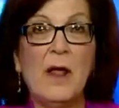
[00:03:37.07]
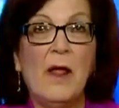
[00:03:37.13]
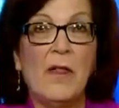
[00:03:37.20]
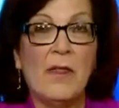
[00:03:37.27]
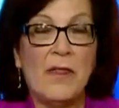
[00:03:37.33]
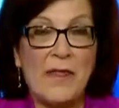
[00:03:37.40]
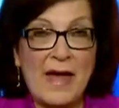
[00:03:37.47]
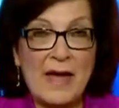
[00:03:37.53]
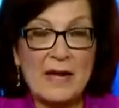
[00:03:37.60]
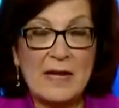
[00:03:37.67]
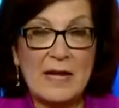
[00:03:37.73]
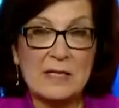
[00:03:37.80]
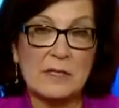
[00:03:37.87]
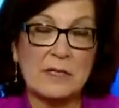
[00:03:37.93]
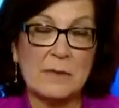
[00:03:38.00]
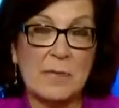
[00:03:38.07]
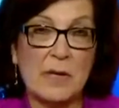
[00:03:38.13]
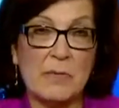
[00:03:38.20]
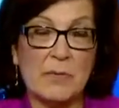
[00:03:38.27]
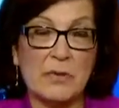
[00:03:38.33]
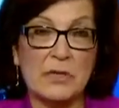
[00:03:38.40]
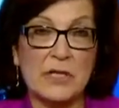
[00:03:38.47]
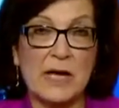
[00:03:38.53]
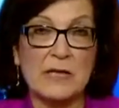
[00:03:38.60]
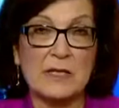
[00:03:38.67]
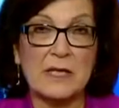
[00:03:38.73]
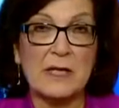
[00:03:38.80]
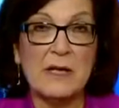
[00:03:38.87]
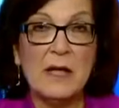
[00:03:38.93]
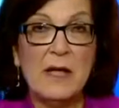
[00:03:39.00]
that has to be
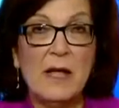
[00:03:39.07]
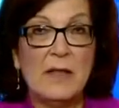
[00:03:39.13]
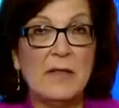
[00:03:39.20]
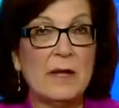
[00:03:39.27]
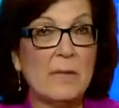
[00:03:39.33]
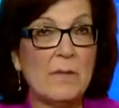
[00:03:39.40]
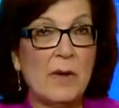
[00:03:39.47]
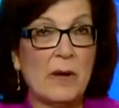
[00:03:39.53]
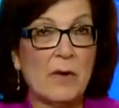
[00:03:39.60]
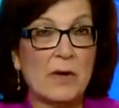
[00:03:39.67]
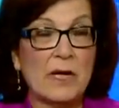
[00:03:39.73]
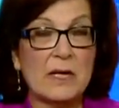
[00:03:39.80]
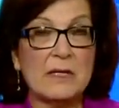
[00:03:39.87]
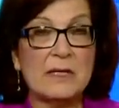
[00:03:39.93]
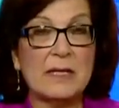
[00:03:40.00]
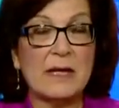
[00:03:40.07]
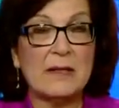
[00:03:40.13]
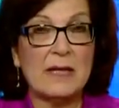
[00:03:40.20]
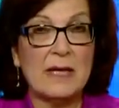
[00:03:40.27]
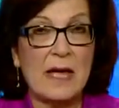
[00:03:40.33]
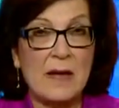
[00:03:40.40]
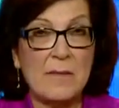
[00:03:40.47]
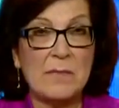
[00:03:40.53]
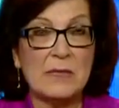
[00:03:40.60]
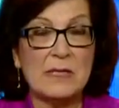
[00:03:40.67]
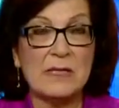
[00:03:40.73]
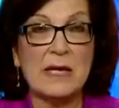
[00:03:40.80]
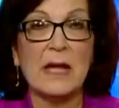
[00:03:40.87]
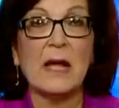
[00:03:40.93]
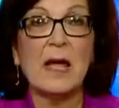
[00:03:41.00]
protected. The Americans at the
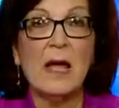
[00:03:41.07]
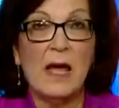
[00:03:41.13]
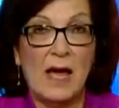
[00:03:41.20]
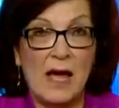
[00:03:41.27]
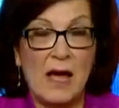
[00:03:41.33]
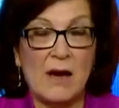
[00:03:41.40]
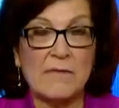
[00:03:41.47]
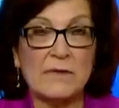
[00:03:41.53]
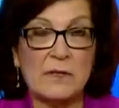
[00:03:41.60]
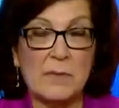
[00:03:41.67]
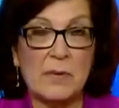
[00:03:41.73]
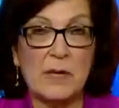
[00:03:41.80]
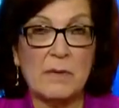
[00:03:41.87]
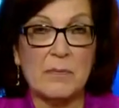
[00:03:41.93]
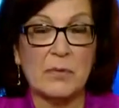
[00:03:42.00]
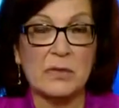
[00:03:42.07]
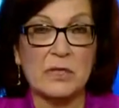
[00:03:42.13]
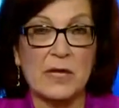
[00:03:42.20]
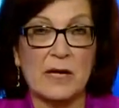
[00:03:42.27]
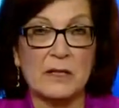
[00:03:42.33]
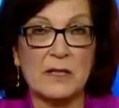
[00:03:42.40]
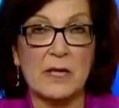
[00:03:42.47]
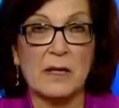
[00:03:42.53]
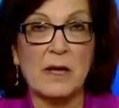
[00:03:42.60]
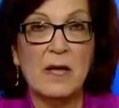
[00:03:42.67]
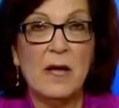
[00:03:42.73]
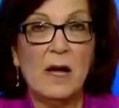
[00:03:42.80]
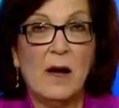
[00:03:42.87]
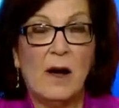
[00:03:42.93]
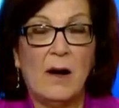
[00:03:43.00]
embassy have to be protected.
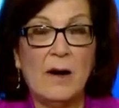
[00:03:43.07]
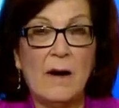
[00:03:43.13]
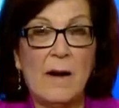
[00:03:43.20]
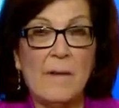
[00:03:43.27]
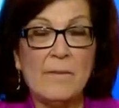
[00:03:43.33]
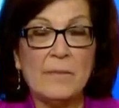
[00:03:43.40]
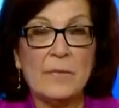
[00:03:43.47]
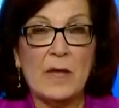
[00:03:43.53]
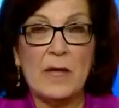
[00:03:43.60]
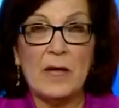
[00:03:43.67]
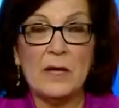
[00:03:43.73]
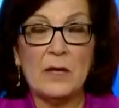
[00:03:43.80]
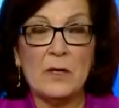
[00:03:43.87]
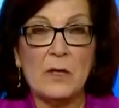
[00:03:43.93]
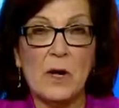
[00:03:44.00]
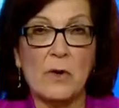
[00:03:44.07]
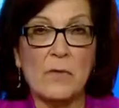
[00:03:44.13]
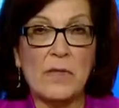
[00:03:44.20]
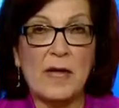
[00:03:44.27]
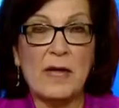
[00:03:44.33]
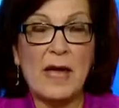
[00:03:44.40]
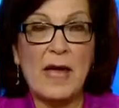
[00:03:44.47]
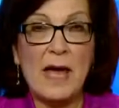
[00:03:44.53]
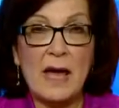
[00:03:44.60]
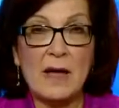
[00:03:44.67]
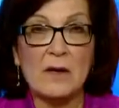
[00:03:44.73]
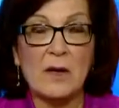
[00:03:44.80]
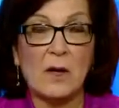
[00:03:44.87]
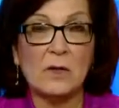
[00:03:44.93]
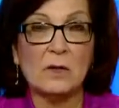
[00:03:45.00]
You know, they
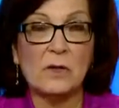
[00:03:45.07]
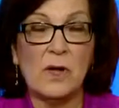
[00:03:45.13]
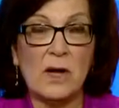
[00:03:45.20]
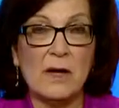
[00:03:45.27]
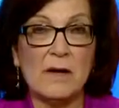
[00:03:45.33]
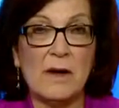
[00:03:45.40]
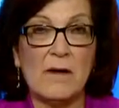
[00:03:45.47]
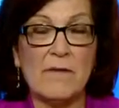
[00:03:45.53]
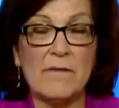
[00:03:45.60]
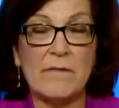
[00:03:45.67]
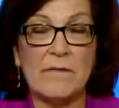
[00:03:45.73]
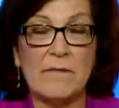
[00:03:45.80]
had a lot of